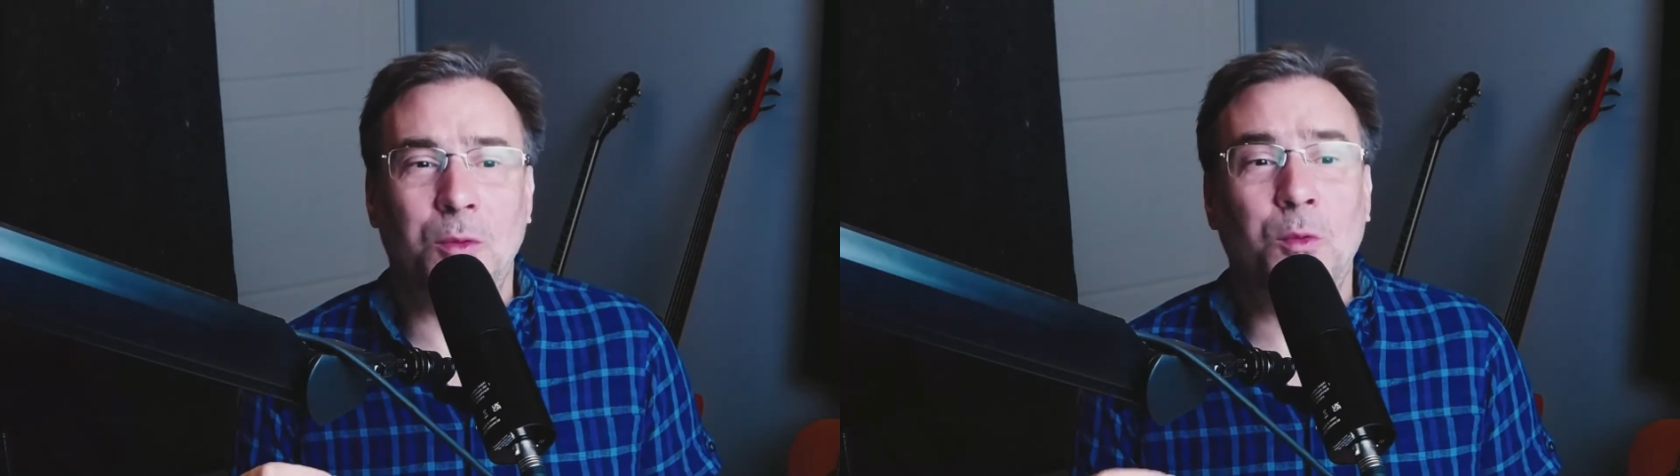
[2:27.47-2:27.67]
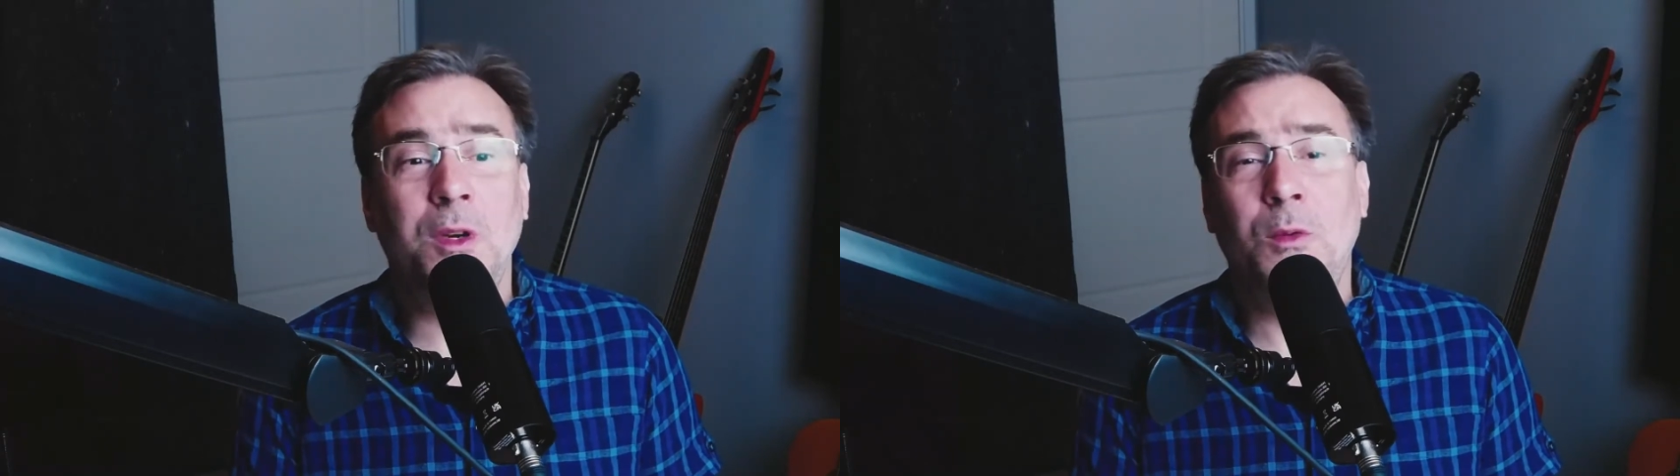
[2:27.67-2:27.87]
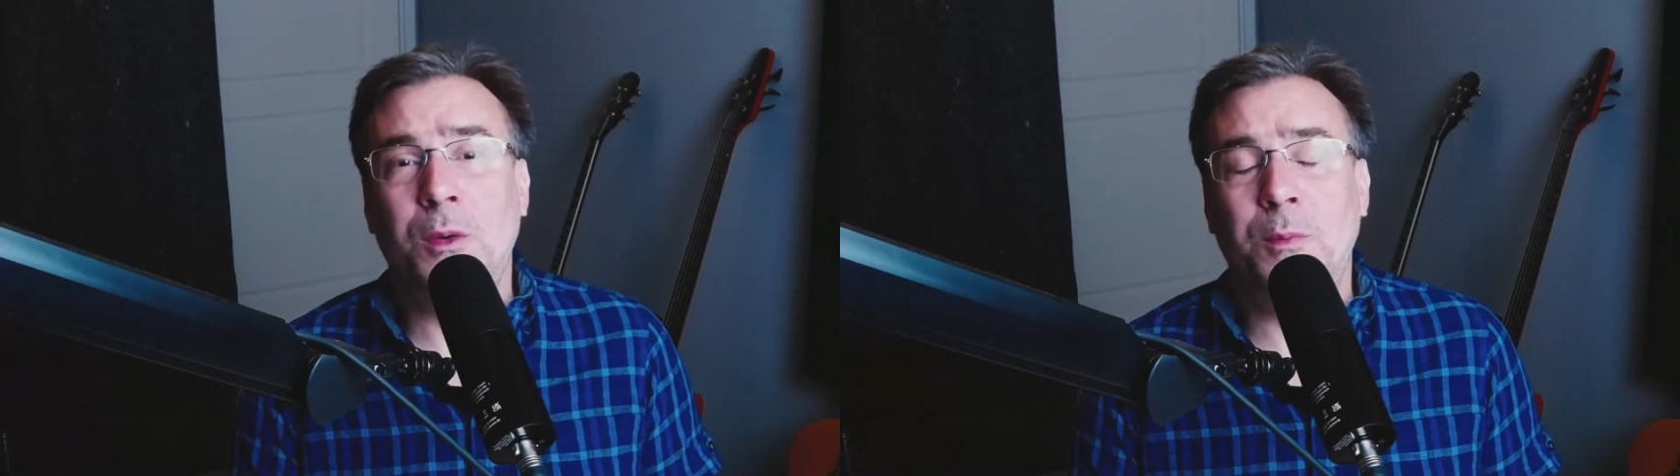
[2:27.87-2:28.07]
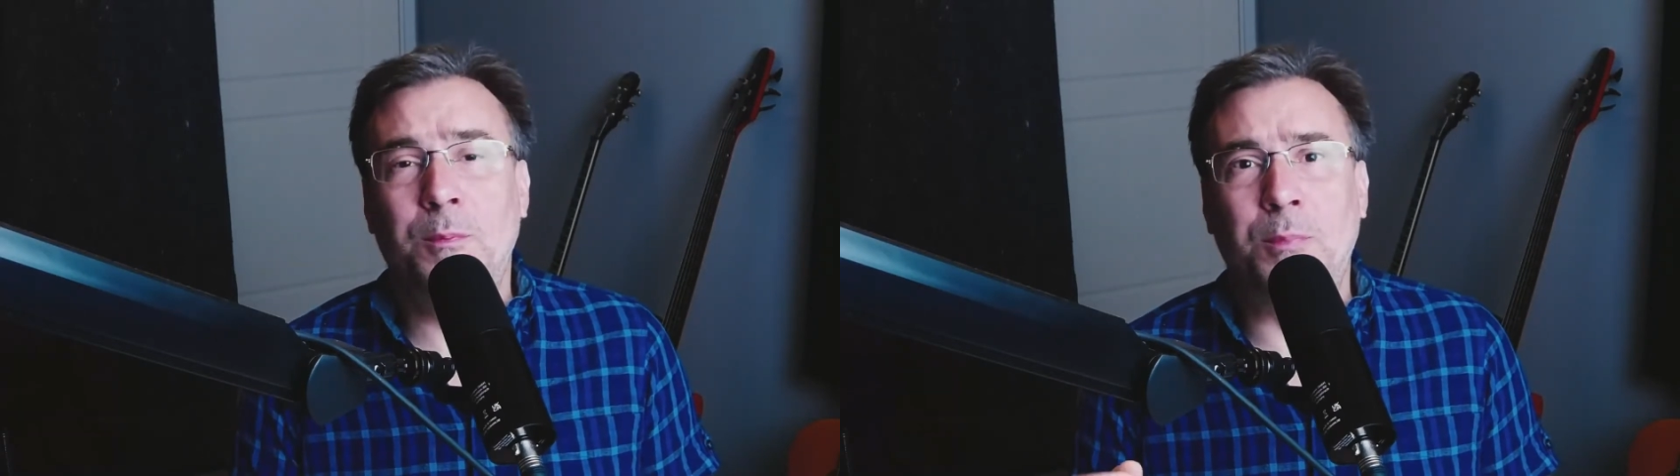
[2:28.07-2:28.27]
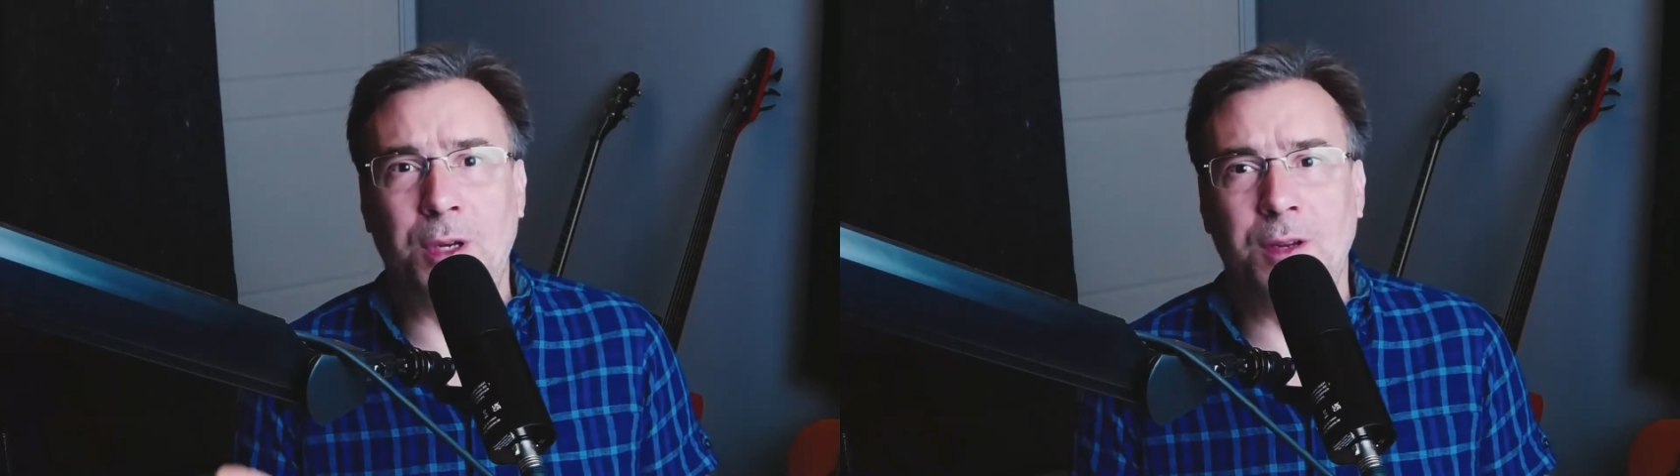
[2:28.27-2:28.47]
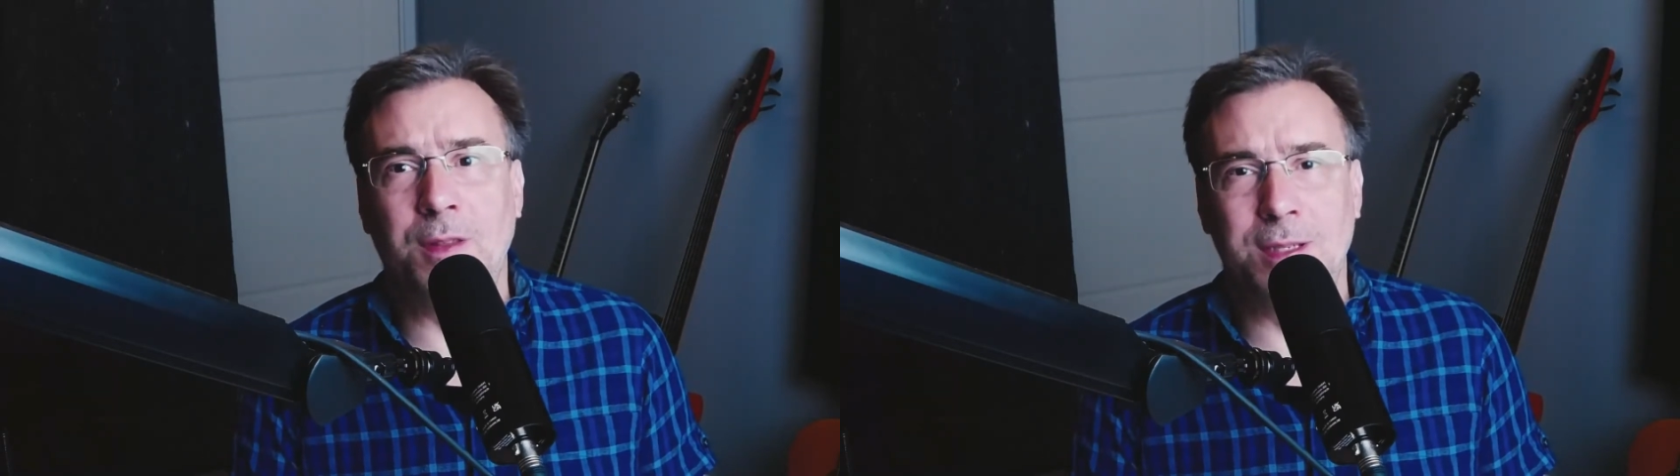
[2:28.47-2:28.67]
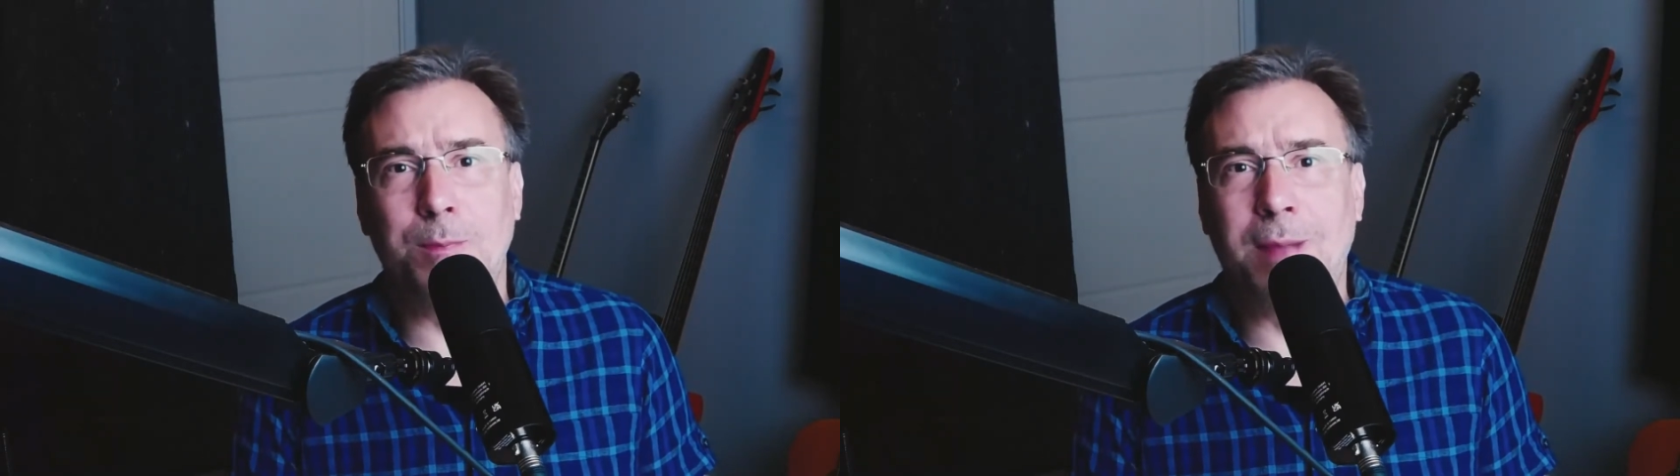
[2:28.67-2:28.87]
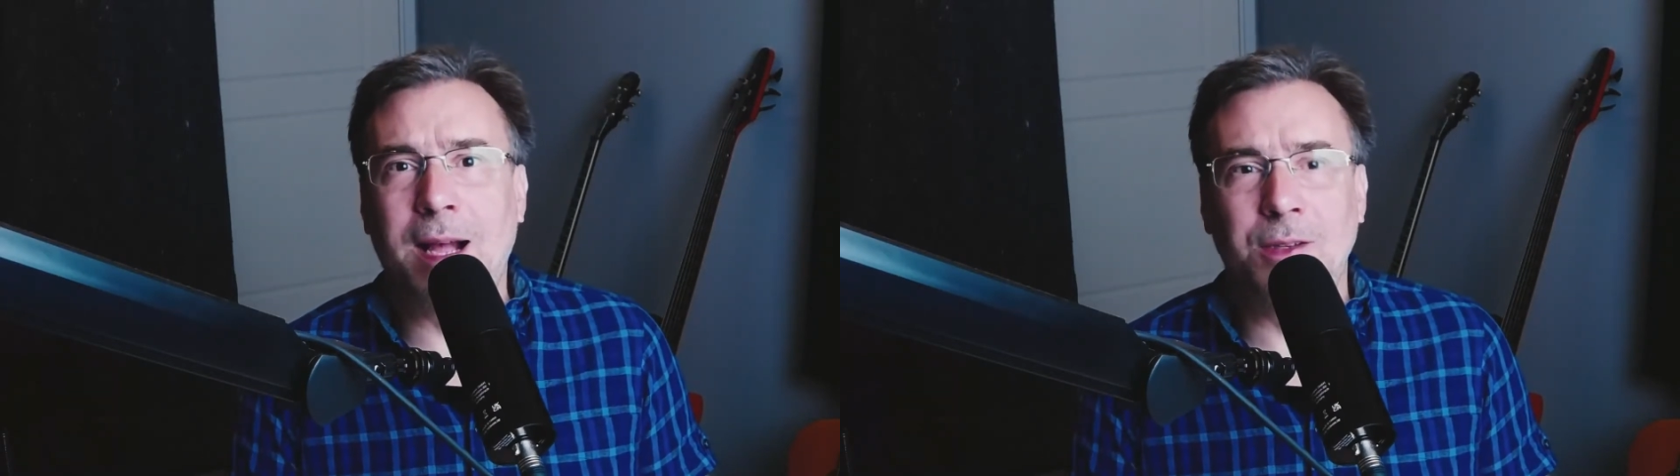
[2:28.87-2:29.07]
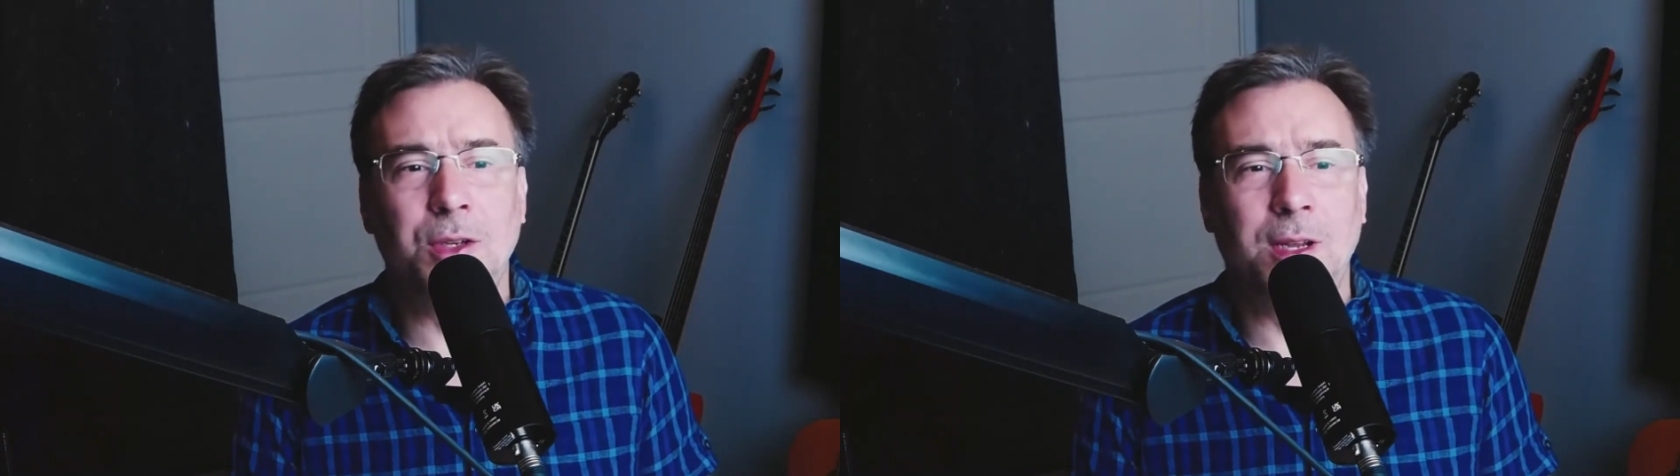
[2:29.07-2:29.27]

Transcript: we were putting this band